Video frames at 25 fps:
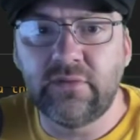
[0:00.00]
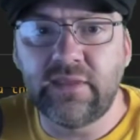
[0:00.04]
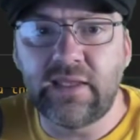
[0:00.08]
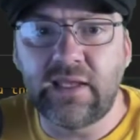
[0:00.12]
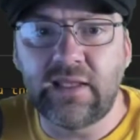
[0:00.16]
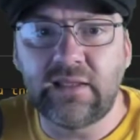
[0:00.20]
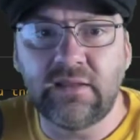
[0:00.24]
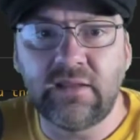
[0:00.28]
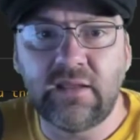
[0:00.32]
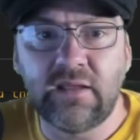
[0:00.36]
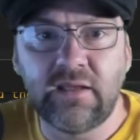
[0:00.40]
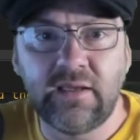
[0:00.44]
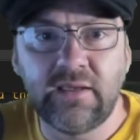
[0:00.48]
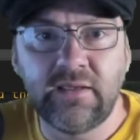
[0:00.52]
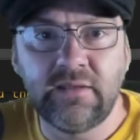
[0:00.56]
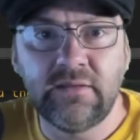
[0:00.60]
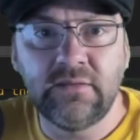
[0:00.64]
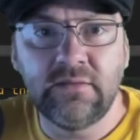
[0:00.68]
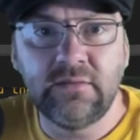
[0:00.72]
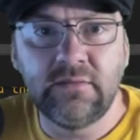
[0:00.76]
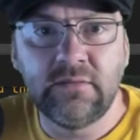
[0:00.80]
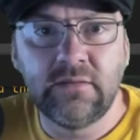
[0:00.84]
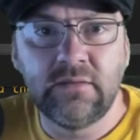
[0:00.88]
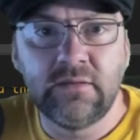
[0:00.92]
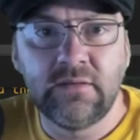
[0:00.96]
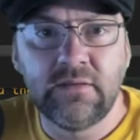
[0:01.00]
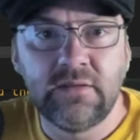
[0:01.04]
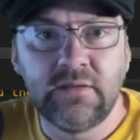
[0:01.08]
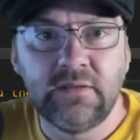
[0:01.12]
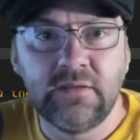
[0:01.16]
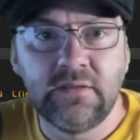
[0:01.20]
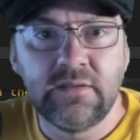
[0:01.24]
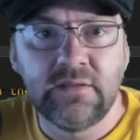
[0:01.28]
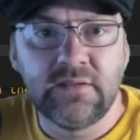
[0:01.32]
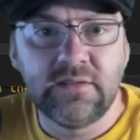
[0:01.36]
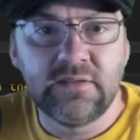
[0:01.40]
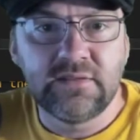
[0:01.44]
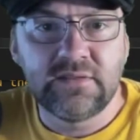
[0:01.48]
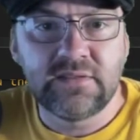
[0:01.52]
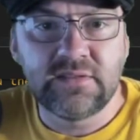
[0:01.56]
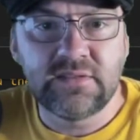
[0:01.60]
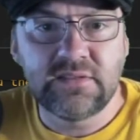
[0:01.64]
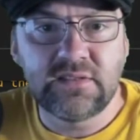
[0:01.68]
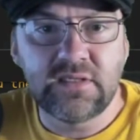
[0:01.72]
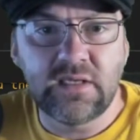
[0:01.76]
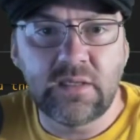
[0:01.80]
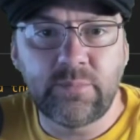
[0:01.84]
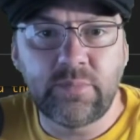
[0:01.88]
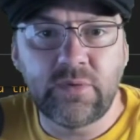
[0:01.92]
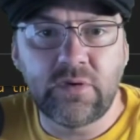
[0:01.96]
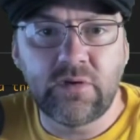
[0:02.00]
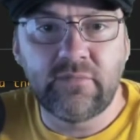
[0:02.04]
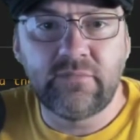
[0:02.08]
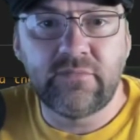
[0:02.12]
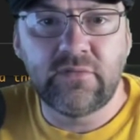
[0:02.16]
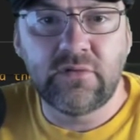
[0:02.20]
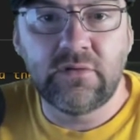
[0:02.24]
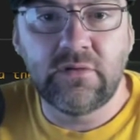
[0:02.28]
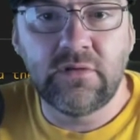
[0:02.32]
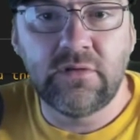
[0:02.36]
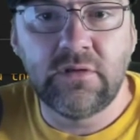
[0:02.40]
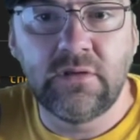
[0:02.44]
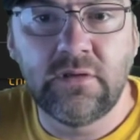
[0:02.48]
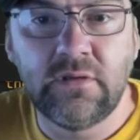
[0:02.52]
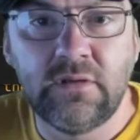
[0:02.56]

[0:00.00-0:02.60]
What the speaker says: that line. Step over.